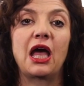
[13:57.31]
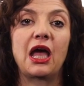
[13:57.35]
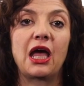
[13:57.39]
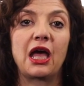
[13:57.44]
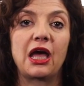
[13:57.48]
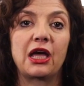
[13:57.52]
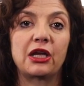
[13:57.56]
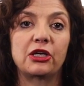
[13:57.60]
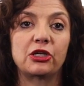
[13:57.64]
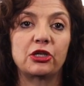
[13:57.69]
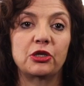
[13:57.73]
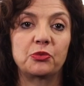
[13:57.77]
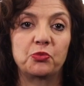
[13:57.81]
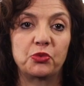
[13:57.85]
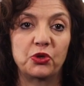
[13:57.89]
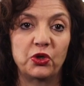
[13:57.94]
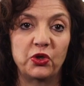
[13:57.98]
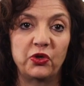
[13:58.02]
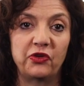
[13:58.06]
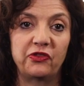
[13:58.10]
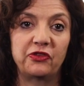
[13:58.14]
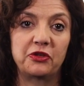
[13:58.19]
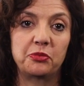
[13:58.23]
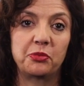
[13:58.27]
and
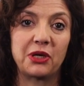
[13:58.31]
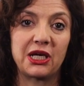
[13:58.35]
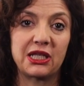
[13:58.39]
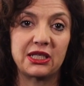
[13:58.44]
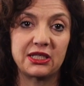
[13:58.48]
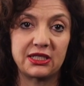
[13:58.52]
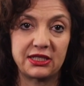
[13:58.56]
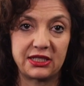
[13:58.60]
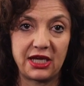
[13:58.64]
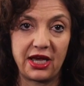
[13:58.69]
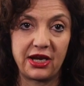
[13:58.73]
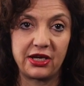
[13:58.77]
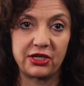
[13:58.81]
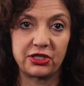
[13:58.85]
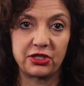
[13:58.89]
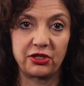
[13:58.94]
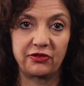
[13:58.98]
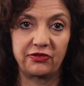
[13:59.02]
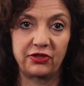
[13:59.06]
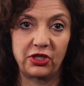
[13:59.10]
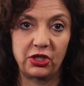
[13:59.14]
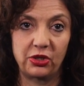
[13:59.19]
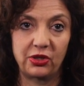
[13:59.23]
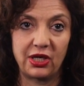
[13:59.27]
approved by the Senate
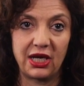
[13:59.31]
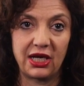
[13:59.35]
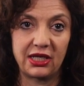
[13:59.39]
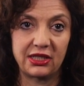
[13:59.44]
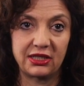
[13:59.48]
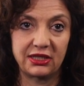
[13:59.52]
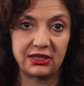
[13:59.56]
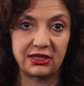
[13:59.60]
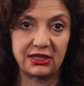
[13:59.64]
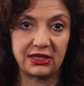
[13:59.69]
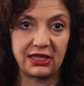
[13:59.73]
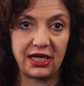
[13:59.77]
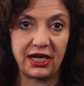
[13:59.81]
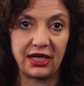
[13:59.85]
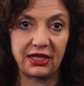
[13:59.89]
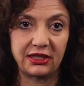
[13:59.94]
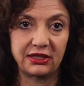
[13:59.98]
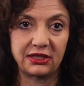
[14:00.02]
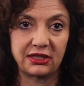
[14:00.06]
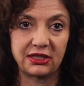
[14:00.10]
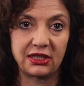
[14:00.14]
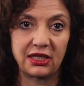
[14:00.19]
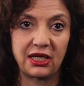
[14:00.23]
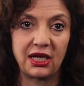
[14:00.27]
of the United
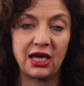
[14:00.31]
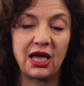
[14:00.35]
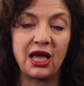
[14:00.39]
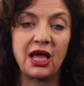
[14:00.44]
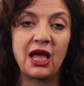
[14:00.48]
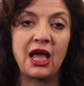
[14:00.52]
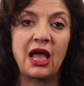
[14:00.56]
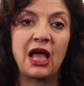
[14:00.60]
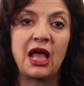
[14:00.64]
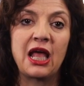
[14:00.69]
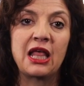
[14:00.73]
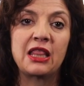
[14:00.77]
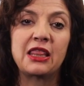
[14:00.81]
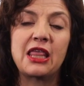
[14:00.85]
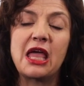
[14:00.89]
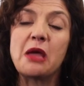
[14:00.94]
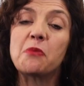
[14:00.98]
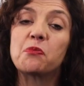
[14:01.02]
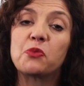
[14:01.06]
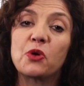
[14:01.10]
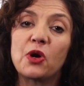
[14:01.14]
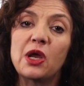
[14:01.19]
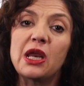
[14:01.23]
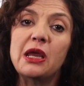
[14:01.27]
States. They
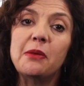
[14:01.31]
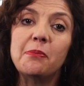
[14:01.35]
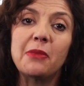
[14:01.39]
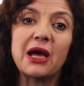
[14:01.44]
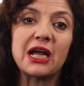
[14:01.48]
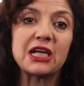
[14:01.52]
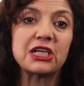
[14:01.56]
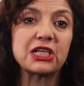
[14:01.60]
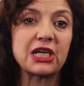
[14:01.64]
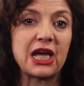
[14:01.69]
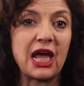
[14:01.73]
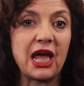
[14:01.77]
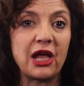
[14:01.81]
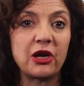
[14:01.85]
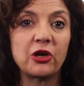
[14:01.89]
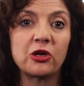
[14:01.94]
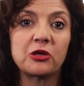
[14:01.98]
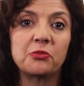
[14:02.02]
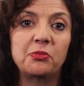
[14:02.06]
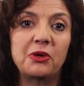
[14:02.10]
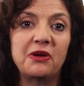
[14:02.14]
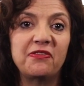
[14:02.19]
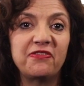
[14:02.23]
pretty much cannot be